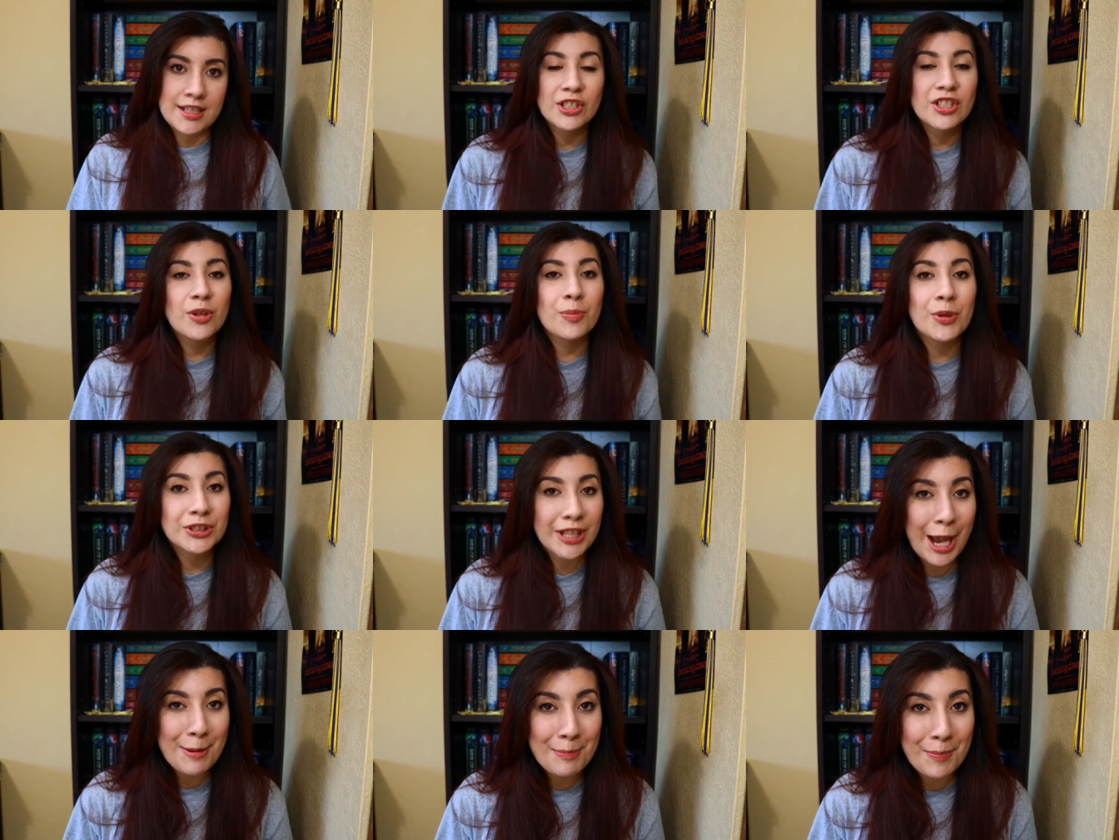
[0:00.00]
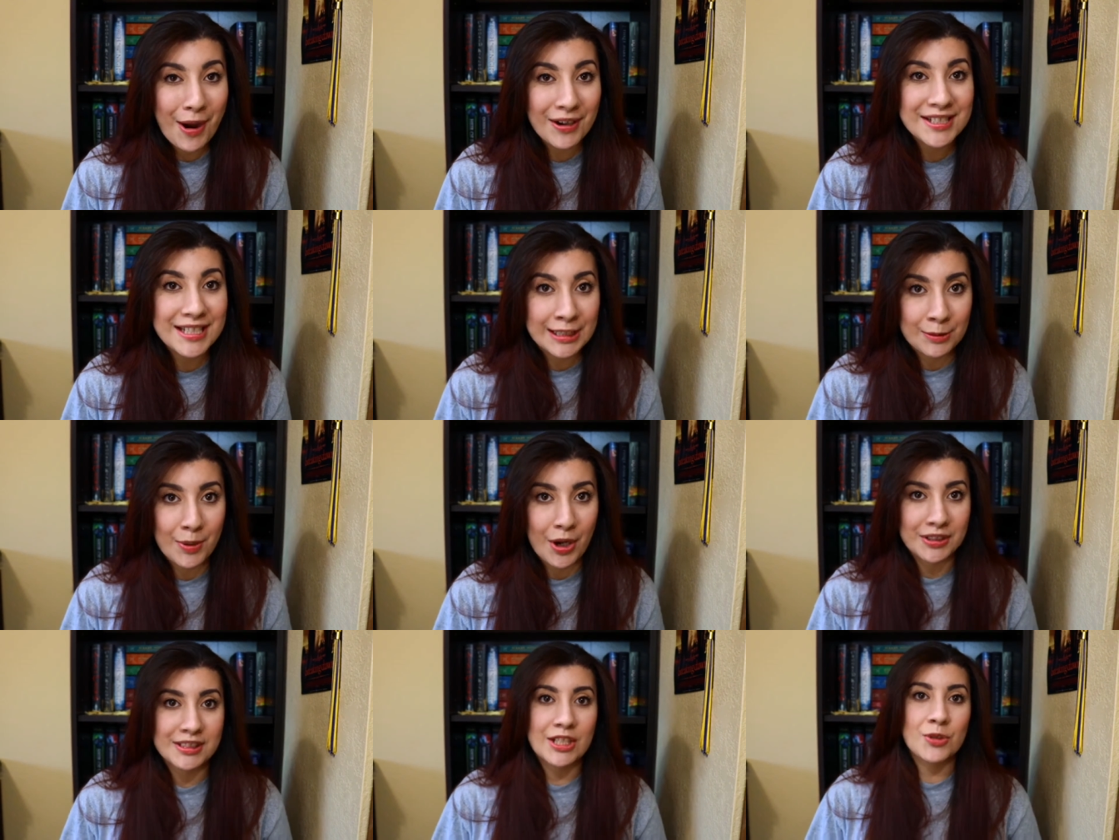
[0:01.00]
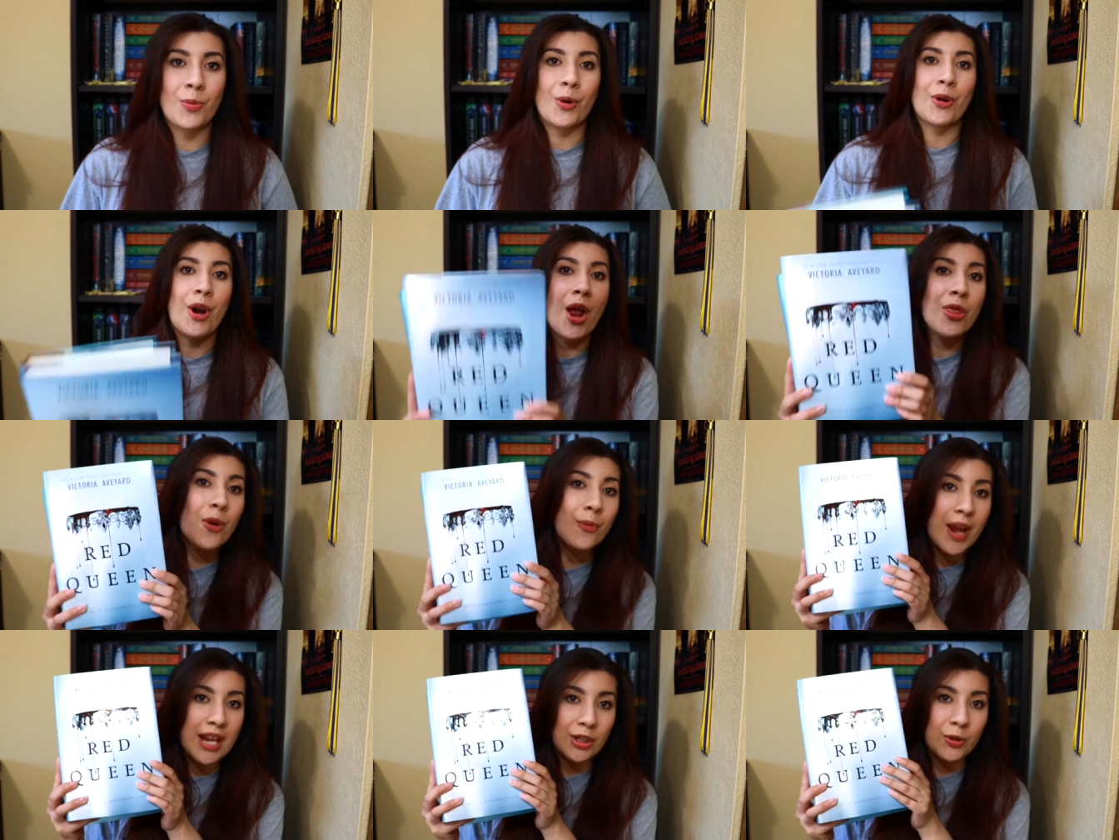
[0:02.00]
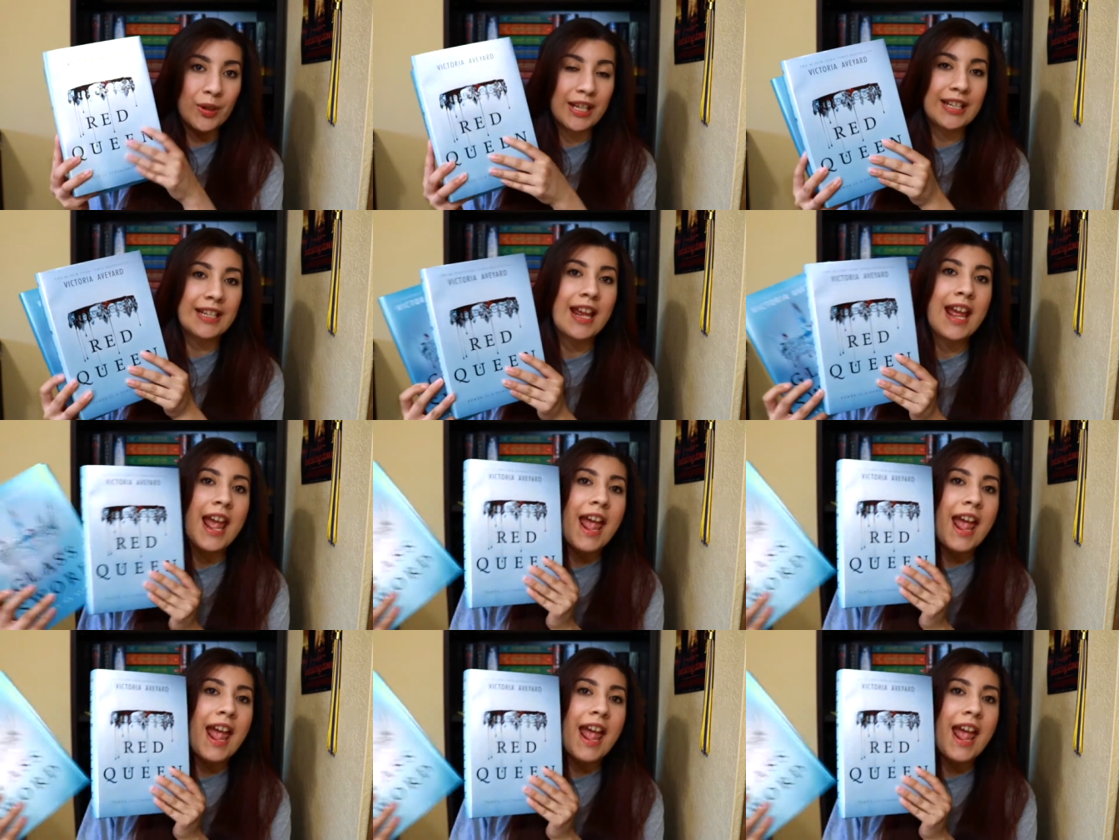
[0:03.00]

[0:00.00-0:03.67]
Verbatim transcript: So the books I bought in the box set were The Red Queen